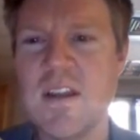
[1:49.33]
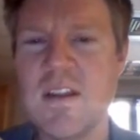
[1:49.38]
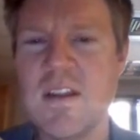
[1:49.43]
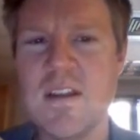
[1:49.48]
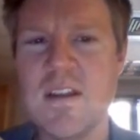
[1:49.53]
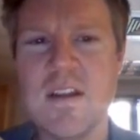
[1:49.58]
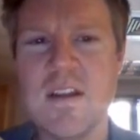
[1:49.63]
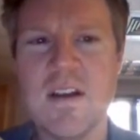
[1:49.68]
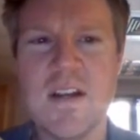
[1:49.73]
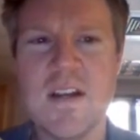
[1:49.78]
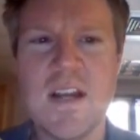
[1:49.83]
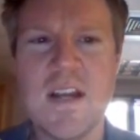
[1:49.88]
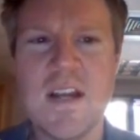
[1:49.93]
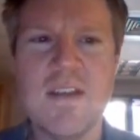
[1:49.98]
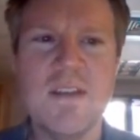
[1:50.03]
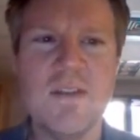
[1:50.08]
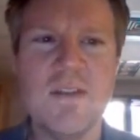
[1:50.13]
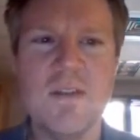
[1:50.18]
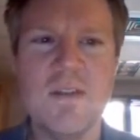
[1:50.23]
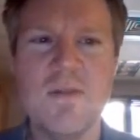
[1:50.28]
They're going to
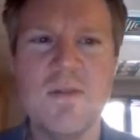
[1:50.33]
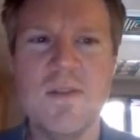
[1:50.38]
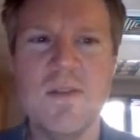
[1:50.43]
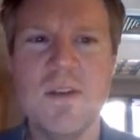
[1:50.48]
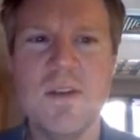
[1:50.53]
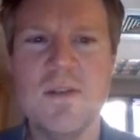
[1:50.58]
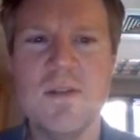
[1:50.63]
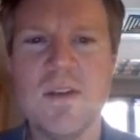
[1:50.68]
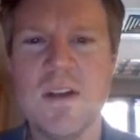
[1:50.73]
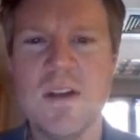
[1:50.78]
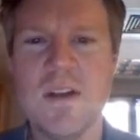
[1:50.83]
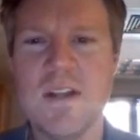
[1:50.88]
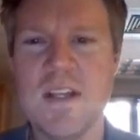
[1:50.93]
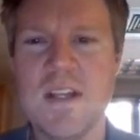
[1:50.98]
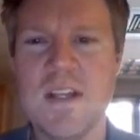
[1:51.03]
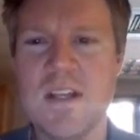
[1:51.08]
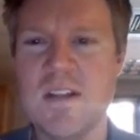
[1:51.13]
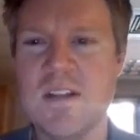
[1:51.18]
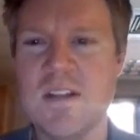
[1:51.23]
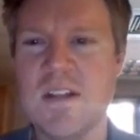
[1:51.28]
have different views on
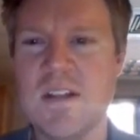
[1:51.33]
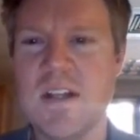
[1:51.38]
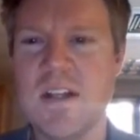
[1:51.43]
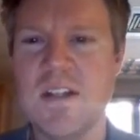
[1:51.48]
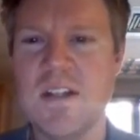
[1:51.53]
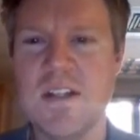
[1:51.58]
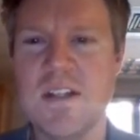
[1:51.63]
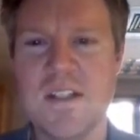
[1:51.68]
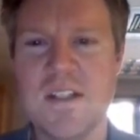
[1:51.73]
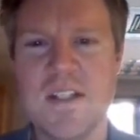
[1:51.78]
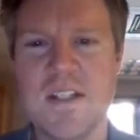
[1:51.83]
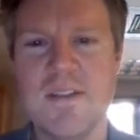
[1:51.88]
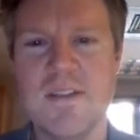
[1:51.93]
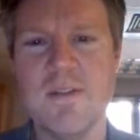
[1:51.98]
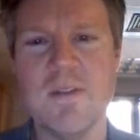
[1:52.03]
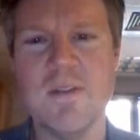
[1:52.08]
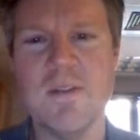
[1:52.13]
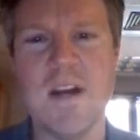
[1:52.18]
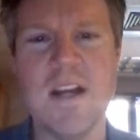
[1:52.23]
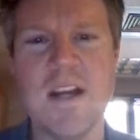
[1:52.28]
things such as
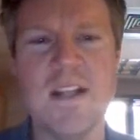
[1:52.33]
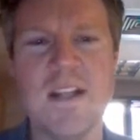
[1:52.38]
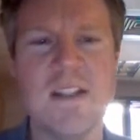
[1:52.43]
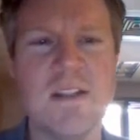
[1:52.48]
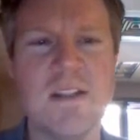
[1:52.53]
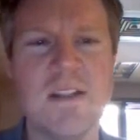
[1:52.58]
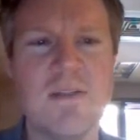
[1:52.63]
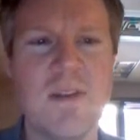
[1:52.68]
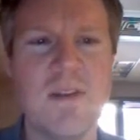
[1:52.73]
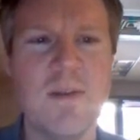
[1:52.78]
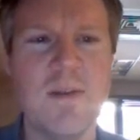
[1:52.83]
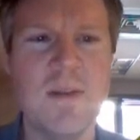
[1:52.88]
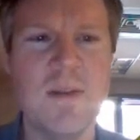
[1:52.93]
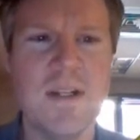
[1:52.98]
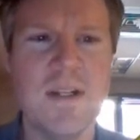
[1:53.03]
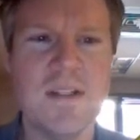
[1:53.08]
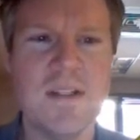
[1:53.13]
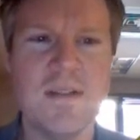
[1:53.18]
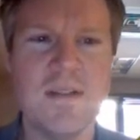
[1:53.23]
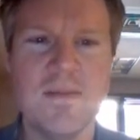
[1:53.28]
civil rights,
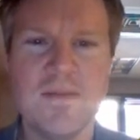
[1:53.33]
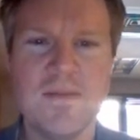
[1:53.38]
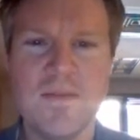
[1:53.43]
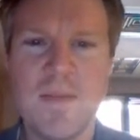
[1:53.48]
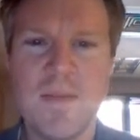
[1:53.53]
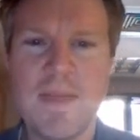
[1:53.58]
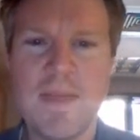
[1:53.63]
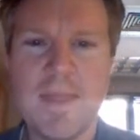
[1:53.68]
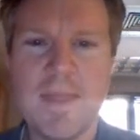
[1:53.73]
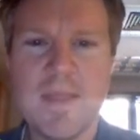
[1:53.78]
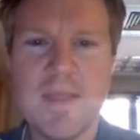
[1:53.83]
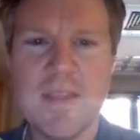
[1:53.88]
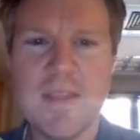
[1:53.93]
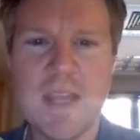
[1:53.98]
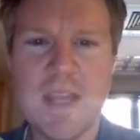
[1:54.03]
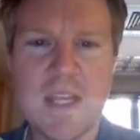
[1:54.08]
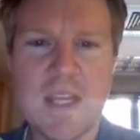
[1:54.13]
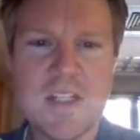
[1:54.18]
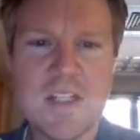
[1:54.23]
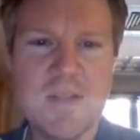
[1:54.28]
feminism,
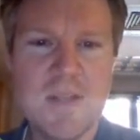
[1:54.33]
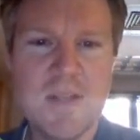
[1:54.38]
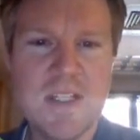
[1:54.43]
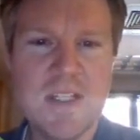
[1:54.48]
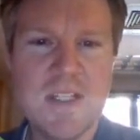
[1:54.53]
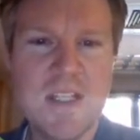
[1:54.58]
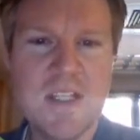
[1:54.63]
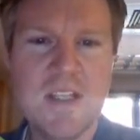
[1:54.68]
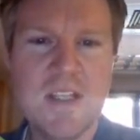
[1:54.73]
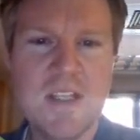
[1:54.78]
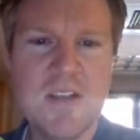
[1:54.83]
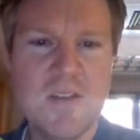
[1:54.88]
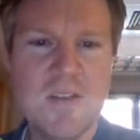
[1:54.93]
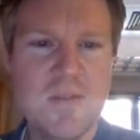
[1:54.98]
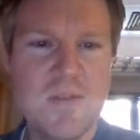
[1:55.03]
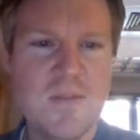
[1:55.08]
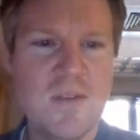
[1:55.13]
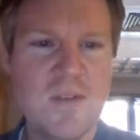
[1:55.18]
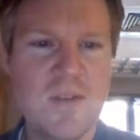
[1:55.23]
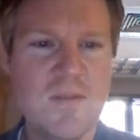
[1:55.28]
the
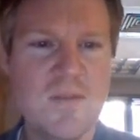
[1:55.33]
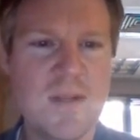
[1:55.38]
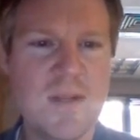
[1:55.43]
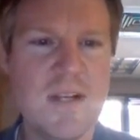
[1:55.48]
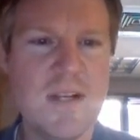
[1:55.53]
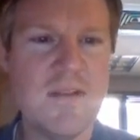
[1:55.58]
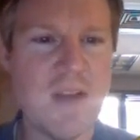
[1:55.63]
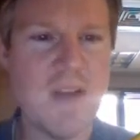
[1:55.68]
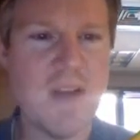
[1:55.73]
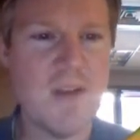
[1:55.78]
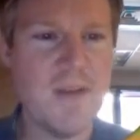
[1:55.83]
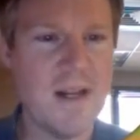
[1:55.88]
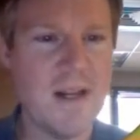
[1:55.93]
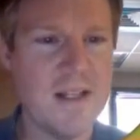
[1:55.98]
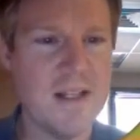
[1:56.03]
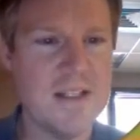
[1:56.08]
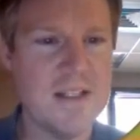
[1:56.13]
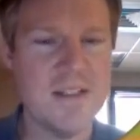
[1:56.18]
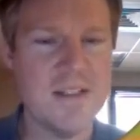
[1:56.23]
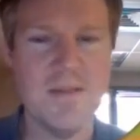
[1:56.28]
LGBTQ movement,
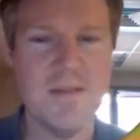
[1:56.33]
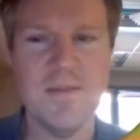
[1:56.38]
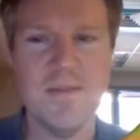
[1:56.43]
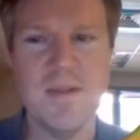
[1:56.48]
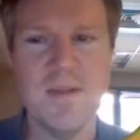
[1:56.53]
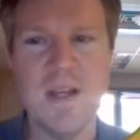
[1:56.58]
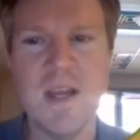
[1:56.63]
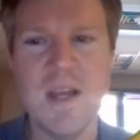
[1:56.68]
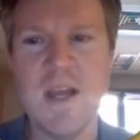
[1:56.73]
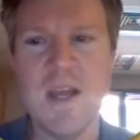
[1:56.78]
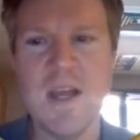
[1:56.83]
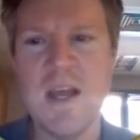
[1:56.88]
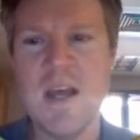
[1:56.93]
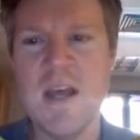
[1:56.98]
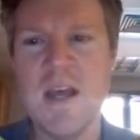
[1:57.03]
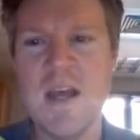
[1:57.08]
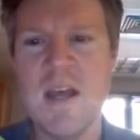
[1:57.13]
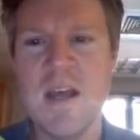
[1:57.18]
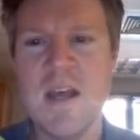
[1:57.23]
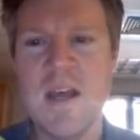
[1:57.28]
environmentalism.
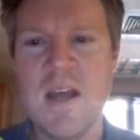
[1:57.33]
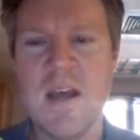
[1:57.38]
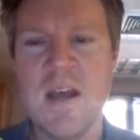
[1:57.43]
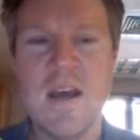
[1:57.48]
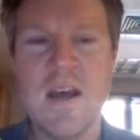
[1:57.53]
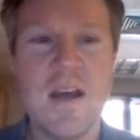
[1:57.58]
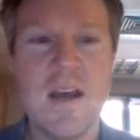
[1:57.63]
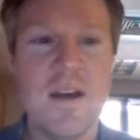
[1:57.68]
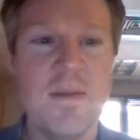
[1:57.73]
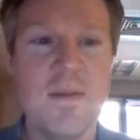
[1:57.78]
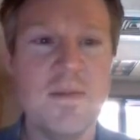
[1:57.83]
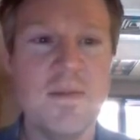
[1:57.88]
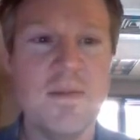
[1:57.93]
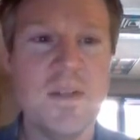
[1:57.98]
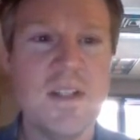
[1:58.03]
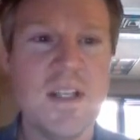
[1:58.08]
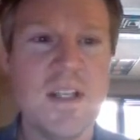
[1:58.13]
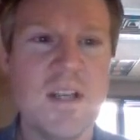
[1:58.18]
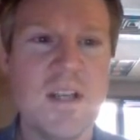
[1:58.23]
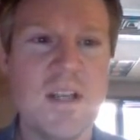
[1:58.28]

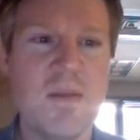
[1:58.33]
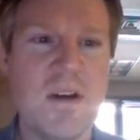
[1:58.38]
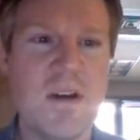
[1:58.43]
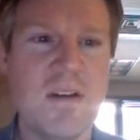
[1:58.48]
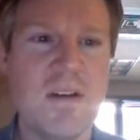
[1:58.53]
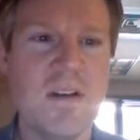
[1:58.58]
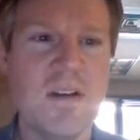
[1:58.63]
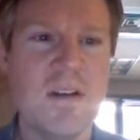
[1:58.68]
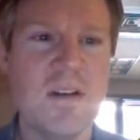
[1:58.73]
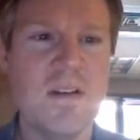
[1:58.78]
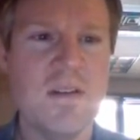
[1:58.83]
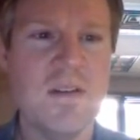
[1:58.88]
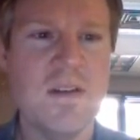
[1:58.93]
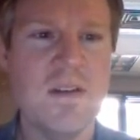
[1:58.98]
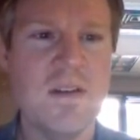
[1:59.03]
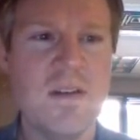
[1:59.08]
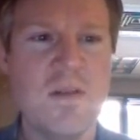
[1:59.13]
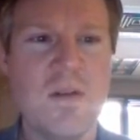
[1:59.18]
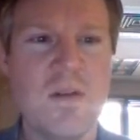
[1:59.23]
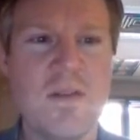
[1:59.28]
Just think about
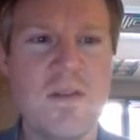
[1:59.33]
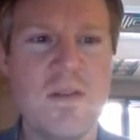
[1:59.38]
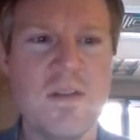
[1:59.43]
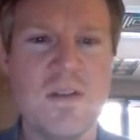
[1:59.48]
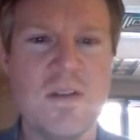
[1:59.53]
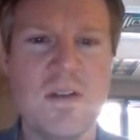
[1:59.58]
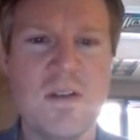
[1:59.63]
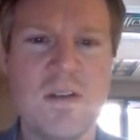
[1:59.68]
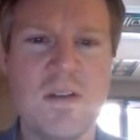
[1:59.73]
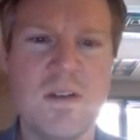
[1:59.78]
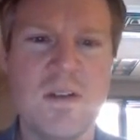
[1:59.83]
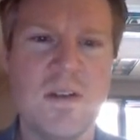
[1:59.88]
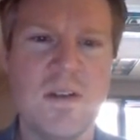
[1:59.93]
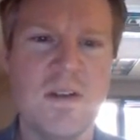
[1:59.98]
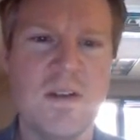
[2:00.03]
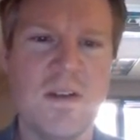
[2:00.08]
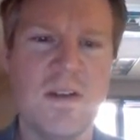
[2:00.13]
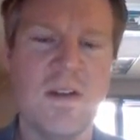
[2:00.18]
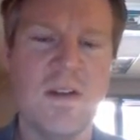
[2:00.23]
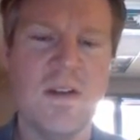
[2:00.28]
whoever
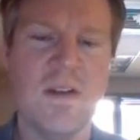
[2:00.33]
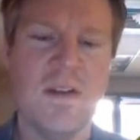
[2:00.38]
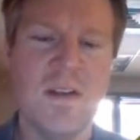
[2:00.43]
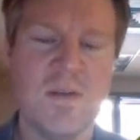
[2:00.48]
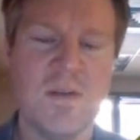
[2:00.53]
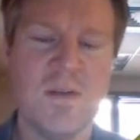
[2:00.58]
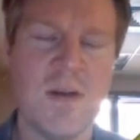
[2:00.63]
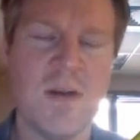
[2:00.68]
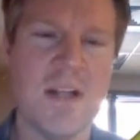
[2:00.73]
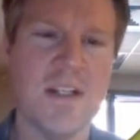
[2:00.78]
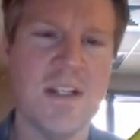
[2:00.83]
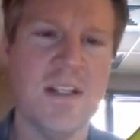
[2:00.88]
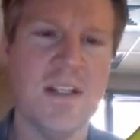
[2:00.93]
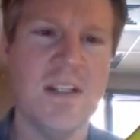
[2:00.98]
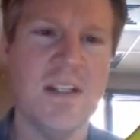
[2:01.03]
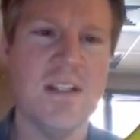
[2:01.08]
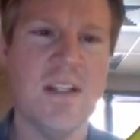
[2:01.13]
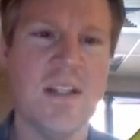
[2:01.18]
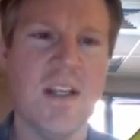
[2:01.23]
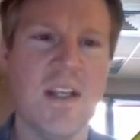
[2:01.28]
is watching
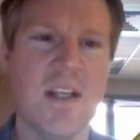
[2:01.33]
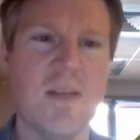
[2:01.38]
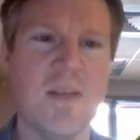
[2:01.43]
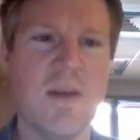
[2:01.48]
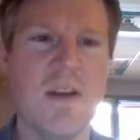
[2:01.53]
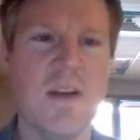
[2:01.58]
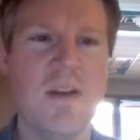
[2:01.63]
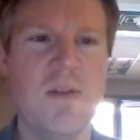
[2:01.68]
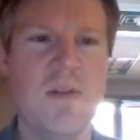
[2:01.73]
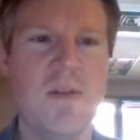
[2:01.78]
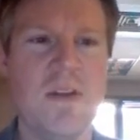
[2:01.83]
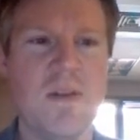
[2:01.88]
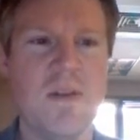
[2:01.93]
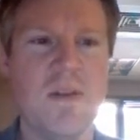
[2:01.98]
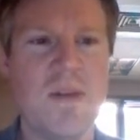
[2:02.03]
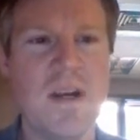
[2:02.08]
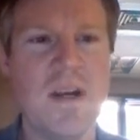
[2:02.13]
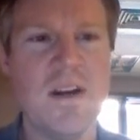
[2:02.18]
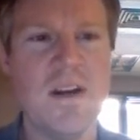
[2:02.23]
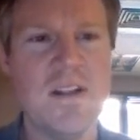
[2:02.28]
this. Think about you and your
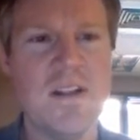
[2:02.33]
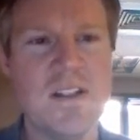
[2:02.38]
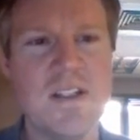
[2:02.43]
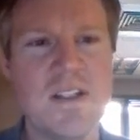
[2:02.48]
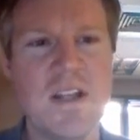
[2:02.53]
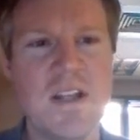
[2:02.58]
parents.